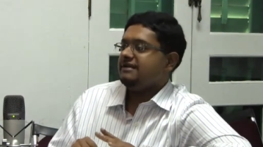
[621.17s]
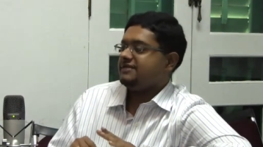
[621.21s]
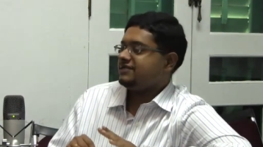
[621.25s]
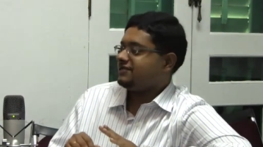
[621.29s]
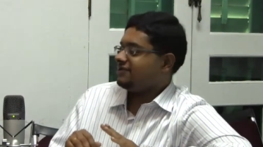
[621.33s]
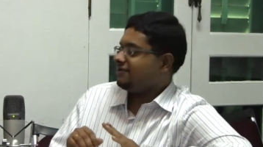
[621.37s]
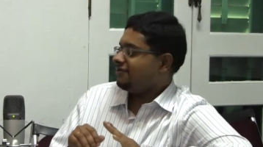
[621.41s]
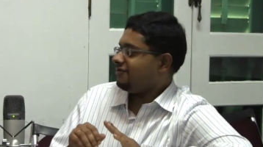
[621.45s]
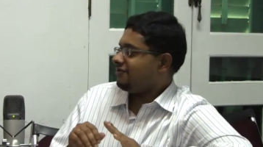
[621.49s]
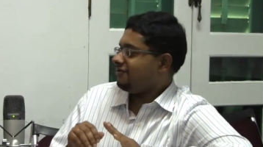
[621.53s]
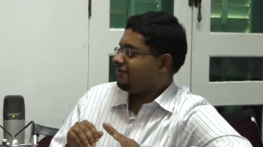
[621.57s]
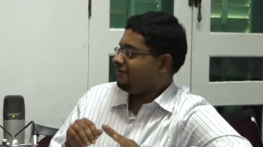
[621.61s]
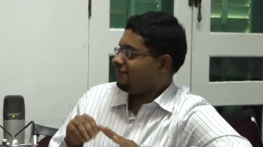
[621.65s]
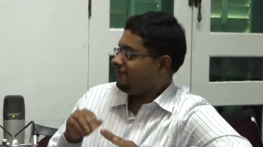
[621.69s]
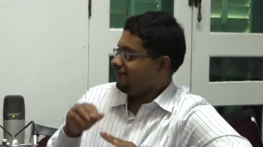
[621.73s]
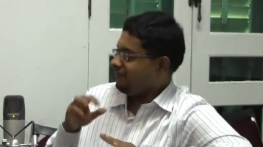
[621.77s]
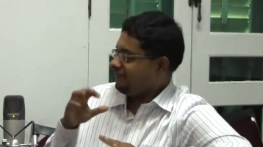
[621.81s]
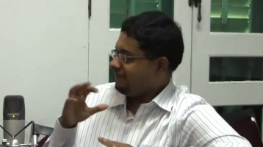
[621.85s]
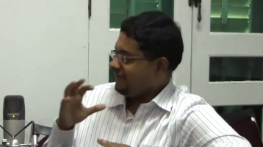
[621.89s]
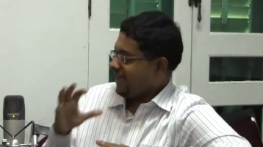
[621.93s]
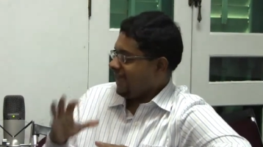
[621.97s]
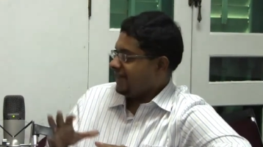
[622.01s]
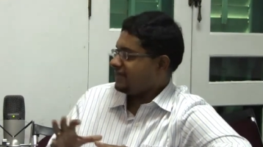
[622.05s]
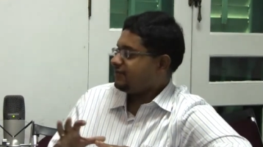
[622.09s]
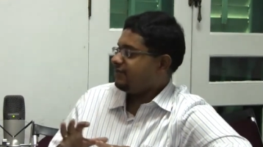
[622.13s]
So
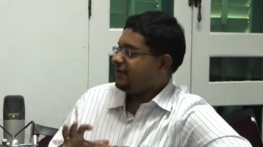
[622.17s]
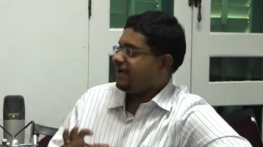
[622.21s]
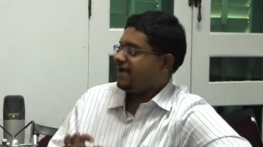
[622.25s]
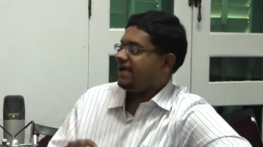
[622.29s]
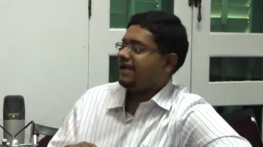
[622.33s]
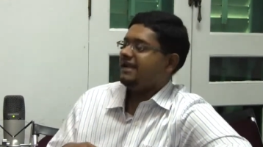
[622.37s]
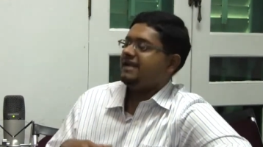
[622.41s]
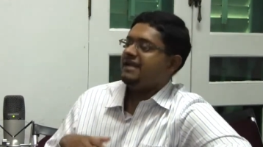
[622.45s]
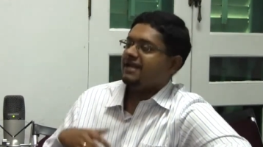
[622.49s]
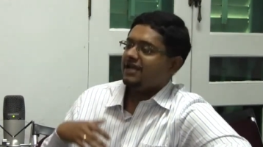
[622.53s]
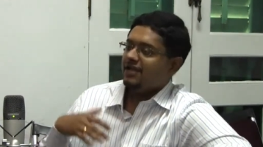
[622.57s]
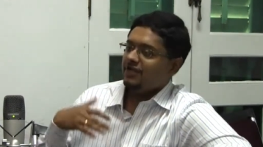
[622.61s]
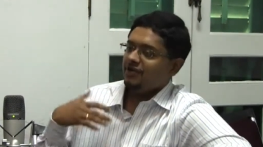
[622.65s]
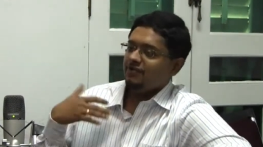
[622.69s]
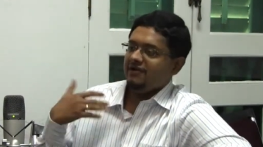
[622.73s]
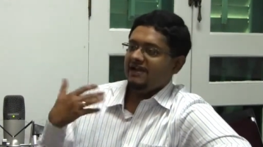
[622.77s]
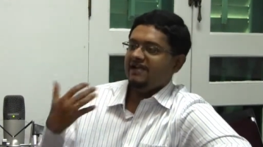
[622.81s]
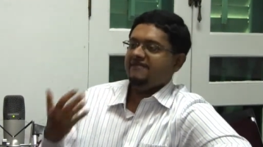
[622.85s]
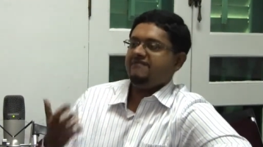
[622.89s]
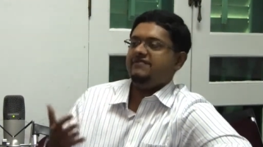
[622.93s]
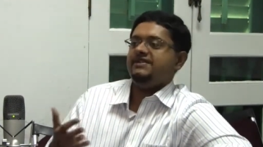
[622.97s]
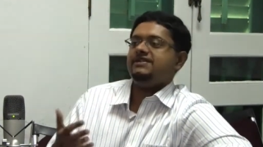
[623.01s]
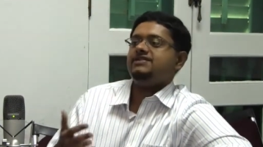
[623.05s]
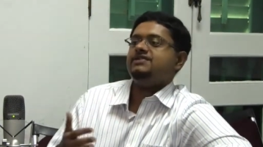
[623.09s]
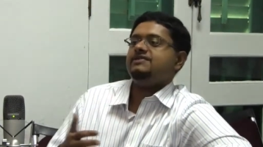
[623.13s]
that way you
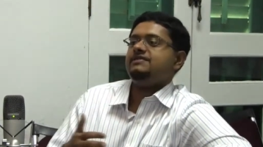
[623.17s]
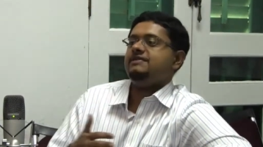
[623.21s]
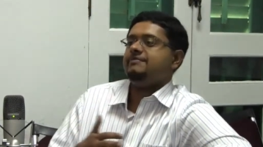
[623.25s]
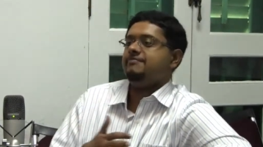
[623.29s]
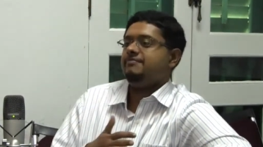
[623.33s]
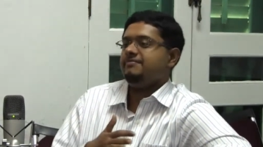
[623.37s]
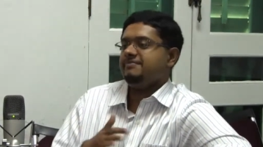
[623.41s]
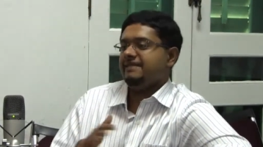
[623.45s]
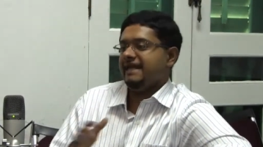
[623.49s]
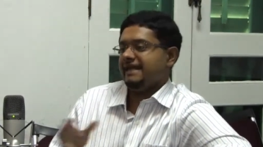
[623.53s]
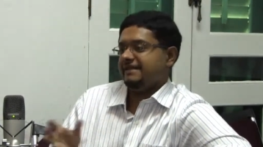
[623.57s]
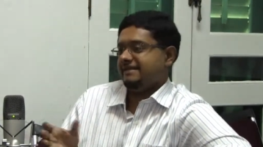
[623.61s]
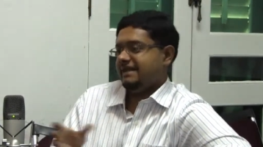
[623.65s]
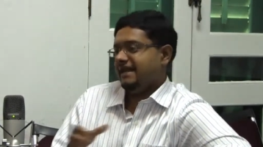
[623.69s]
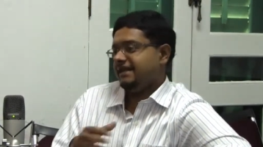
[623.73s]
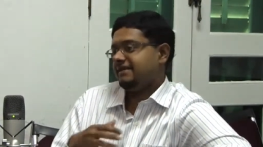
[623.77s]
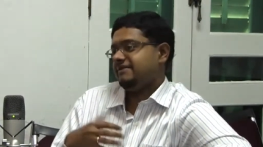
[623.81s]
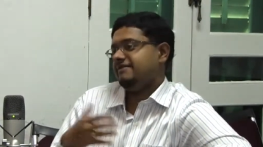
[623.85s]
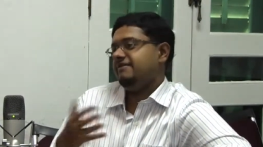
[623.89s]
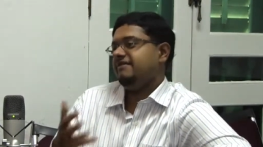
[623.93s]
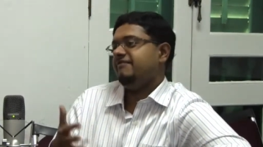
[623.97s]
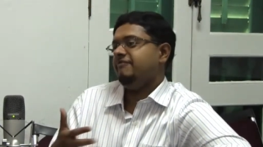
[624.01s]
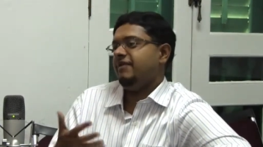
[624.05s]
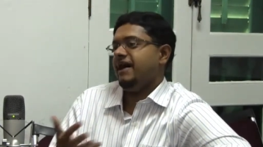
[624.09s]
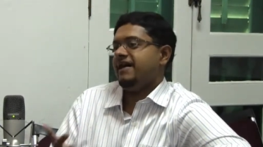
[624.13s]
leverage
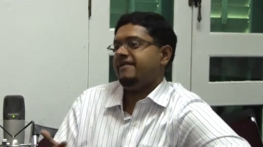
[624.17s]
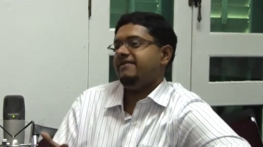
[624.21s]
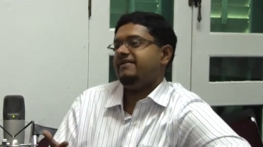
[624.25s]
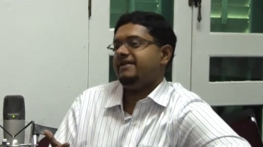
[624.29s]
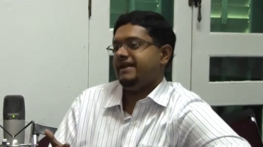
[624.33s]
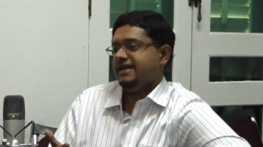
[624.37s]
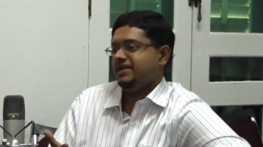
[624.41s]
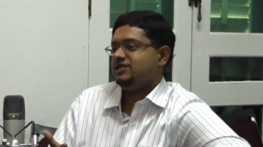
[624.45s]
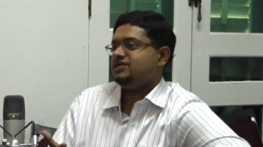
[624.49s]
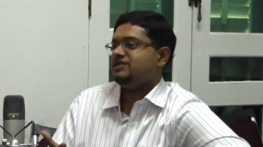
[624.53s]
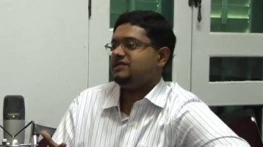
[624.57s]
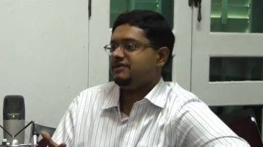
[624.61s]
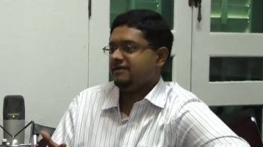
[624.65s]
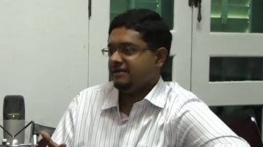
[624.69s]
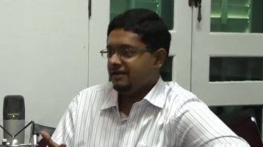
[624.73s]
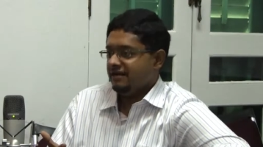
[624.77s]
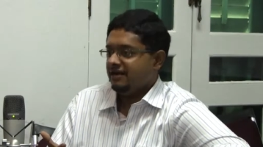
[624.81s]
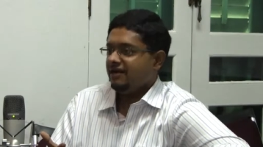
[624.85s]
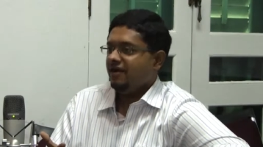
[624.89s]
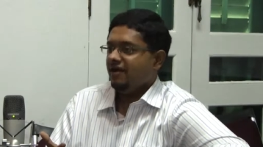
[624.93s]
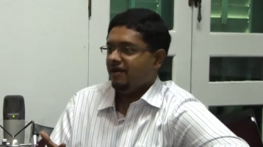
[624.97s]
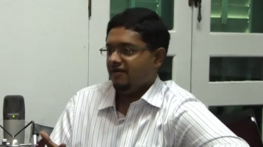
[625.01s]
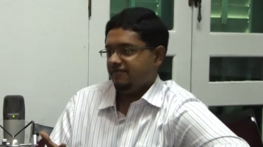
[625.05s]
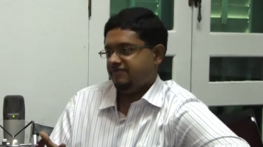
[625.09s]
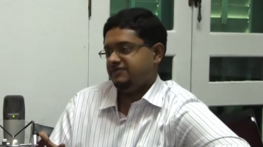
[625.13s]
that viral nature
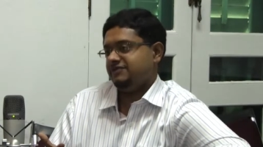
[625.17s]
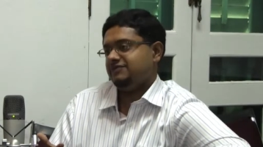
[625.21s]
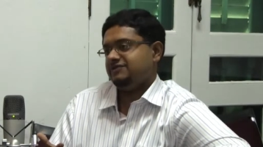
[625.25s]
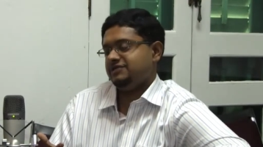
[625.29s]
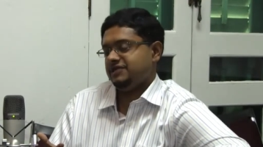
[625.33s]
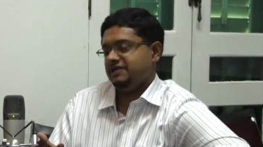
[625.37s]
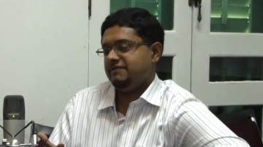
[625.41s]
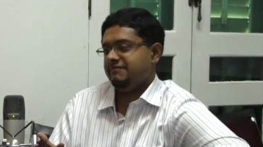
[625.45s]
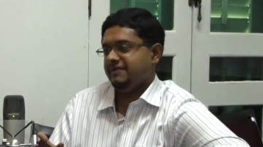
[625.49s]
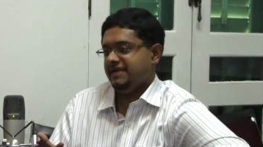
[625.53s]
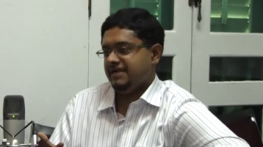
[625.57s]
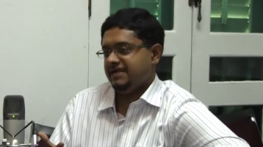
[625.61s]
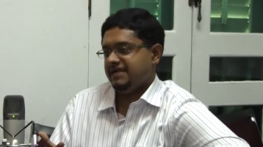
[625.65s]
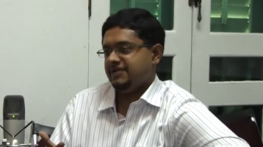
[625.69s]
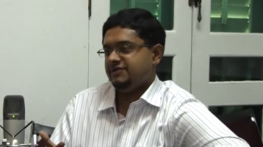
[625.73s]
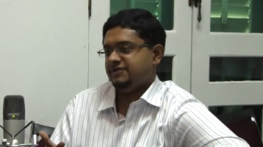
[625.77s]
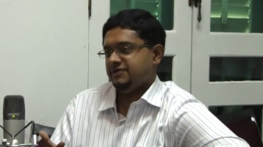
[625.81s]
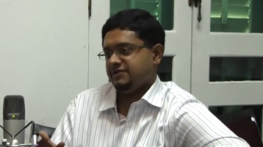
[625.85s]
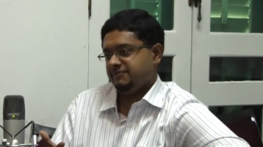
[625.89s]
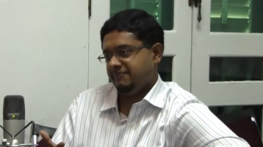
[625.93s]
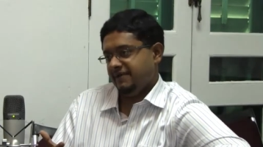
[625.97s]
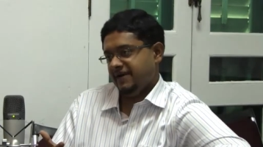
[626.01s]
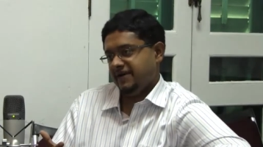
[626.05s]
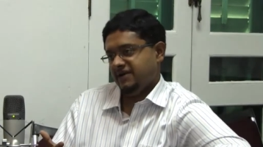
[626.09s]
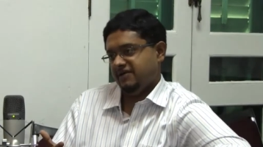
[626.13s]
of social media
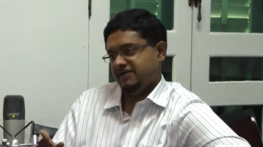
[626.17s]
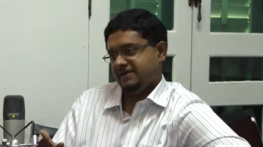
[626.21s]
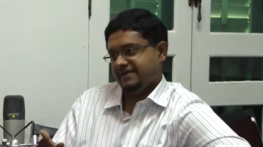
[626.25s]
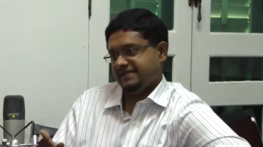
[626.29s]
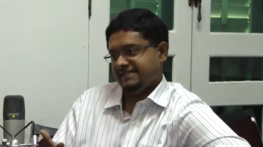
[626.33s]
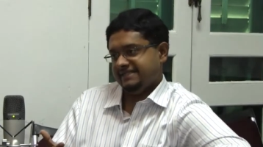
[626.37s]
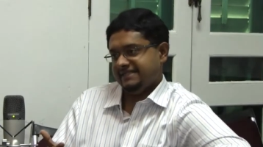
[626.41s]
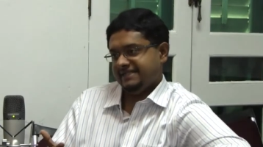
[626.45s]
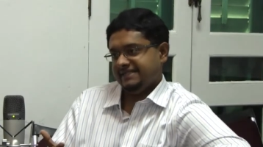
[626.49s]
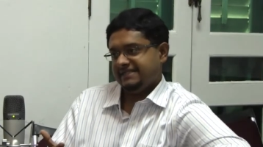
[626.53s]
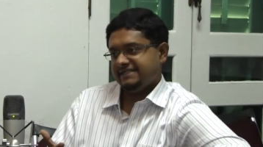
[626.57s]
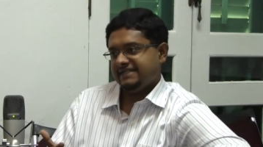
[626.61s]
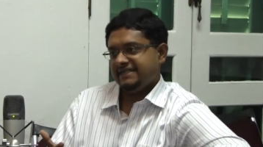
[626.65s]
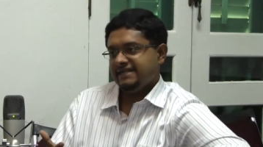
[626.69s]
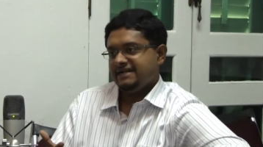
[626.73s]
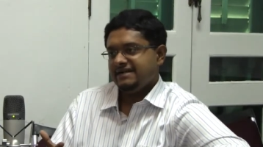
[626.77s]
to spread your content.